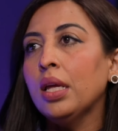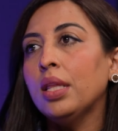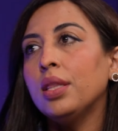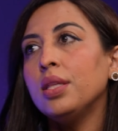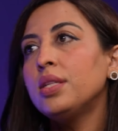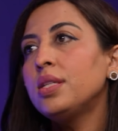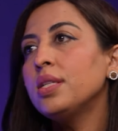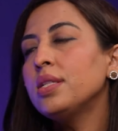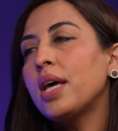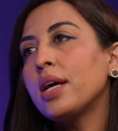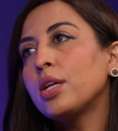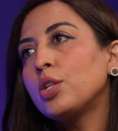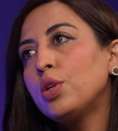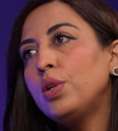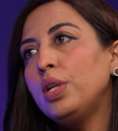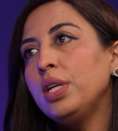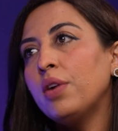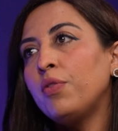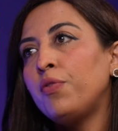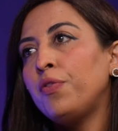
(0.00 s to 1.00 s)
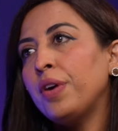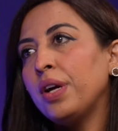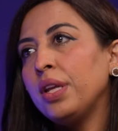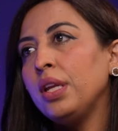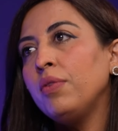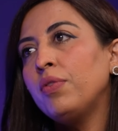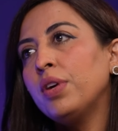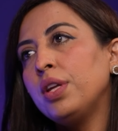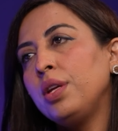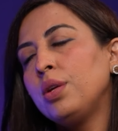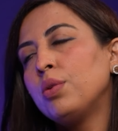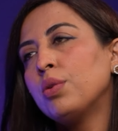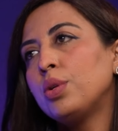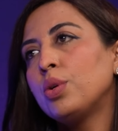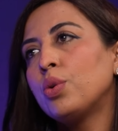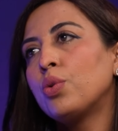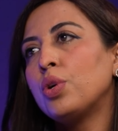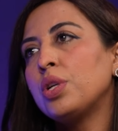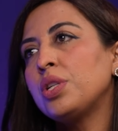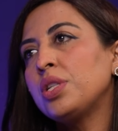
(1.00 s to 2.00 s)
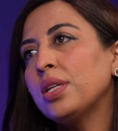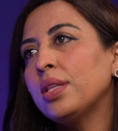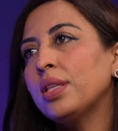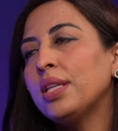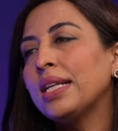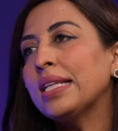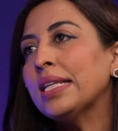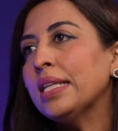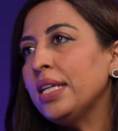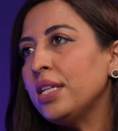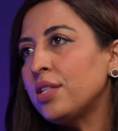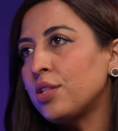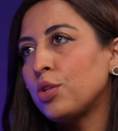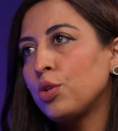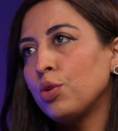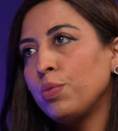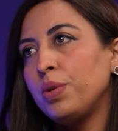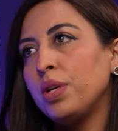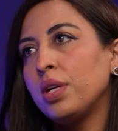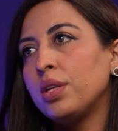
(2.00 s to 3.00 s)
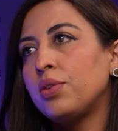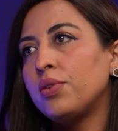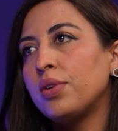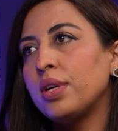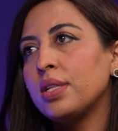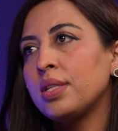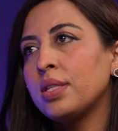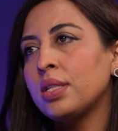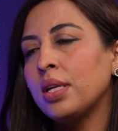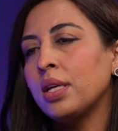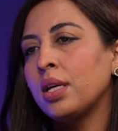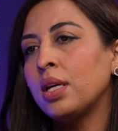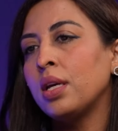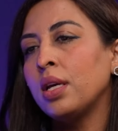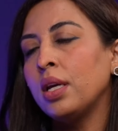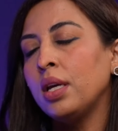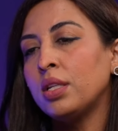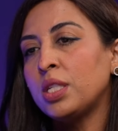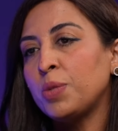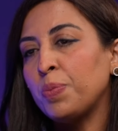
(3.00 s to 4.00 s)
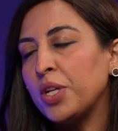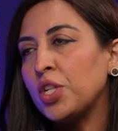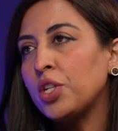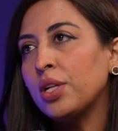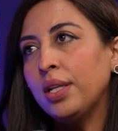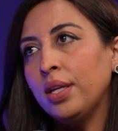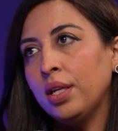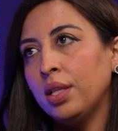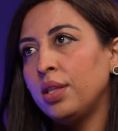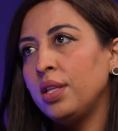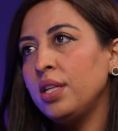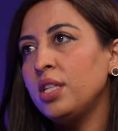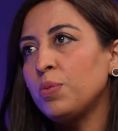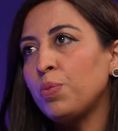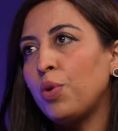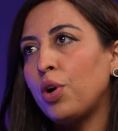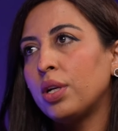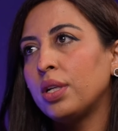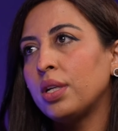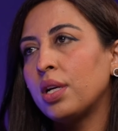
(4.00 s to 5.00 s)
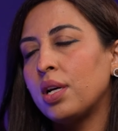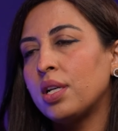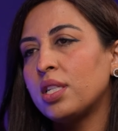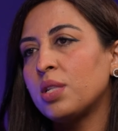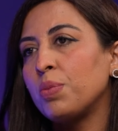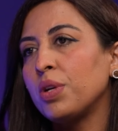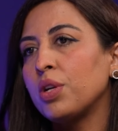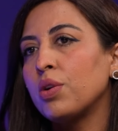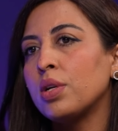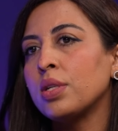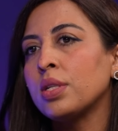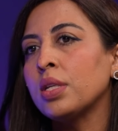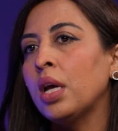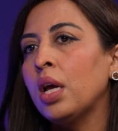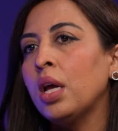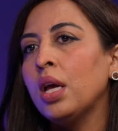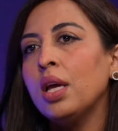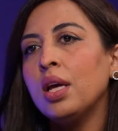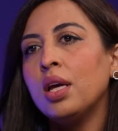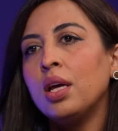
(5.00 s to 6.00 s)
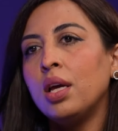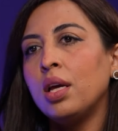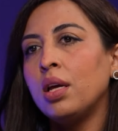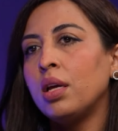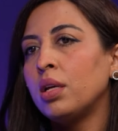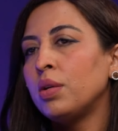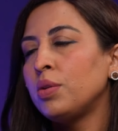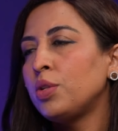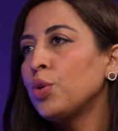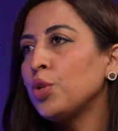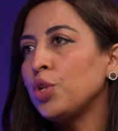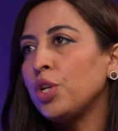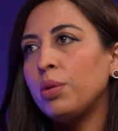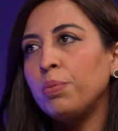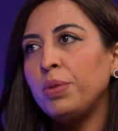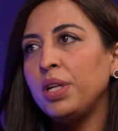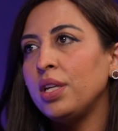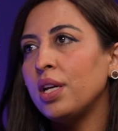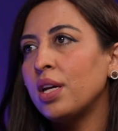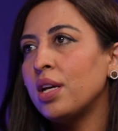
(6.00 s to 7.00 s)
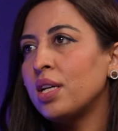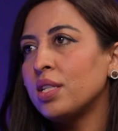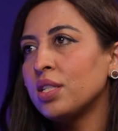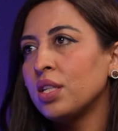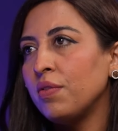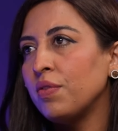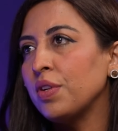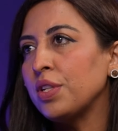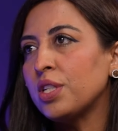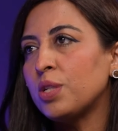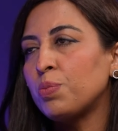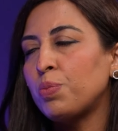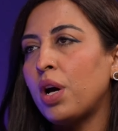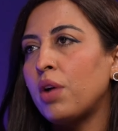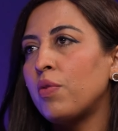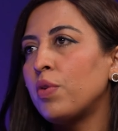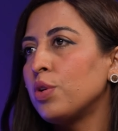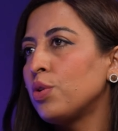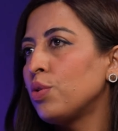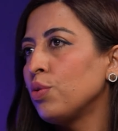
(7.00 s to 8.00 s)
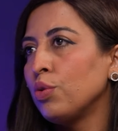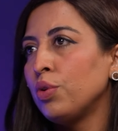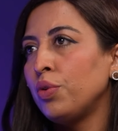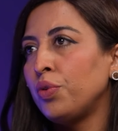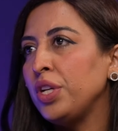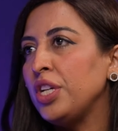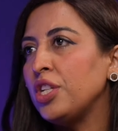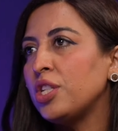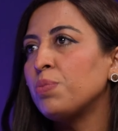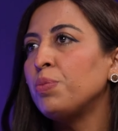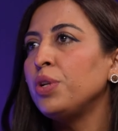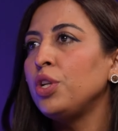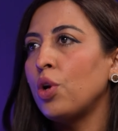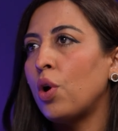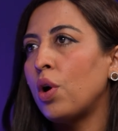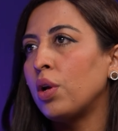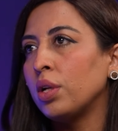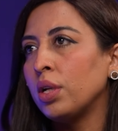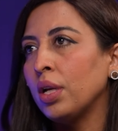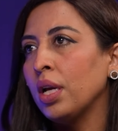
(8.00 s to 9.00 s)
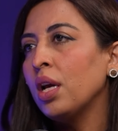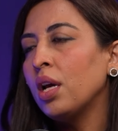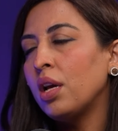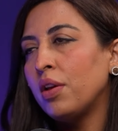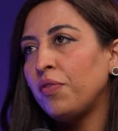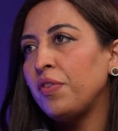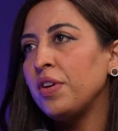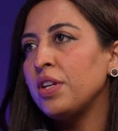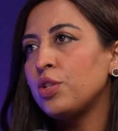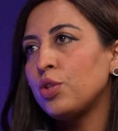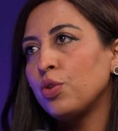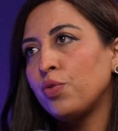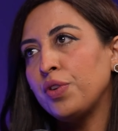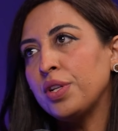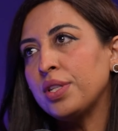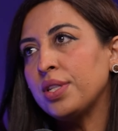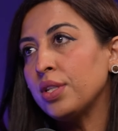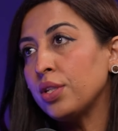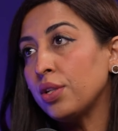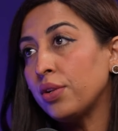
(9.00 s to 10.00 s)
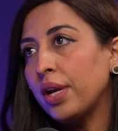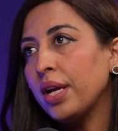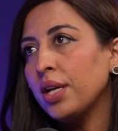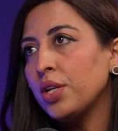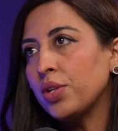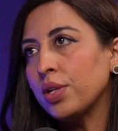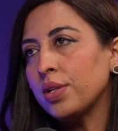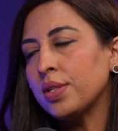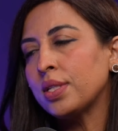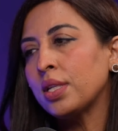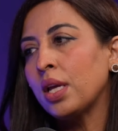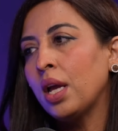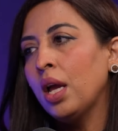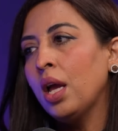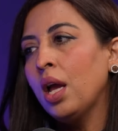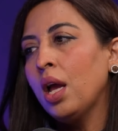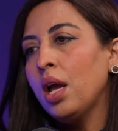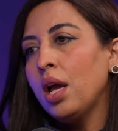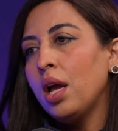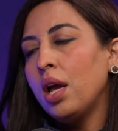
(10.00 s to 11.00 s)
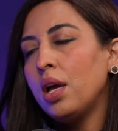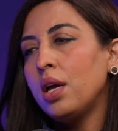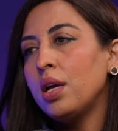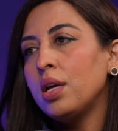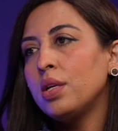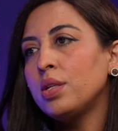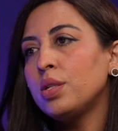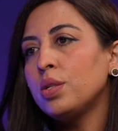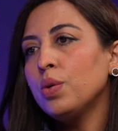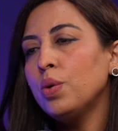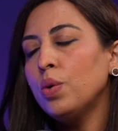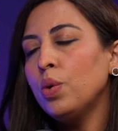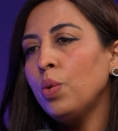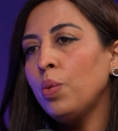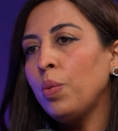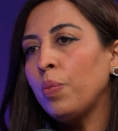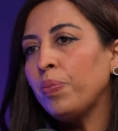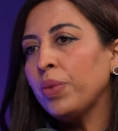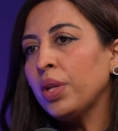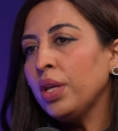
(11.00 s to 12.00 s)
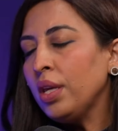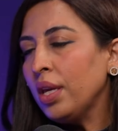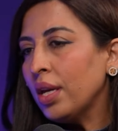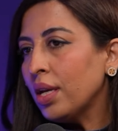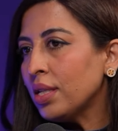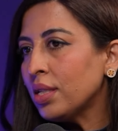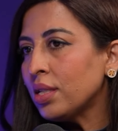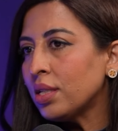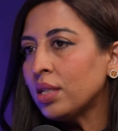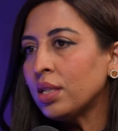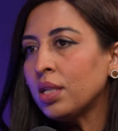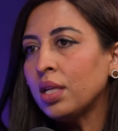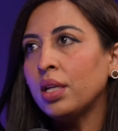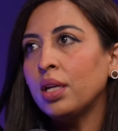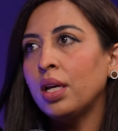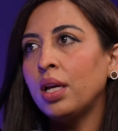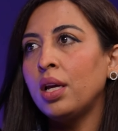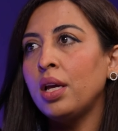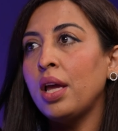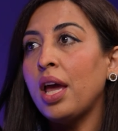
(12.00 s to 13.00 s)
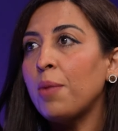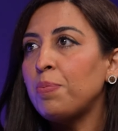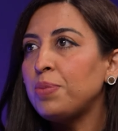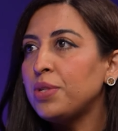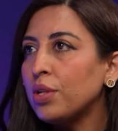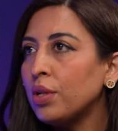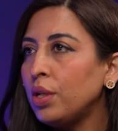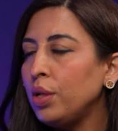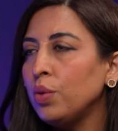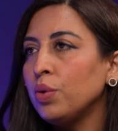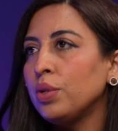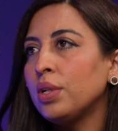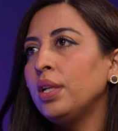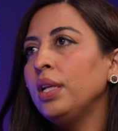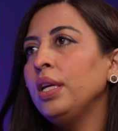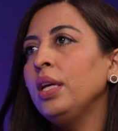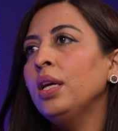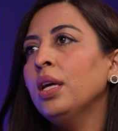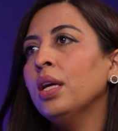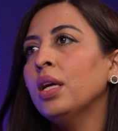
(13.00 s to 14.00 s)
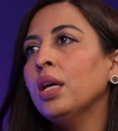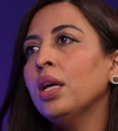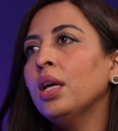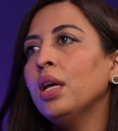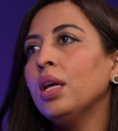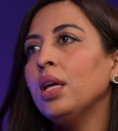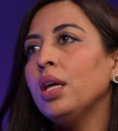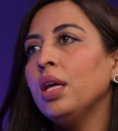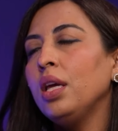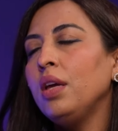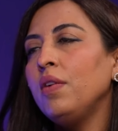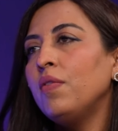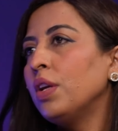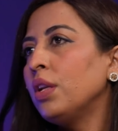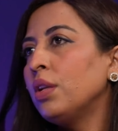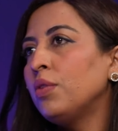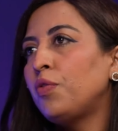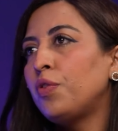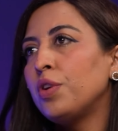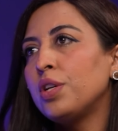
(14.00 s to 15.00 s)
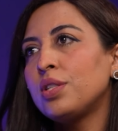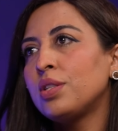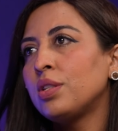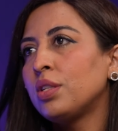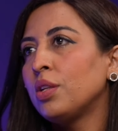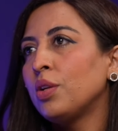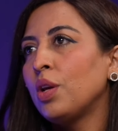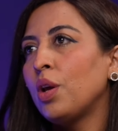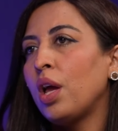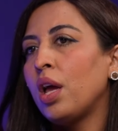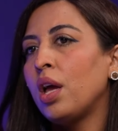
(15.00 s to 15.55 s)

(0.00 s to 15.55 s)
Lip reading: This is actually a very, very good question that needs to be addressed, especially in this podcast, because social media has given us power to reach beyond face-to-face interactions. So yes, absolutely. Even first,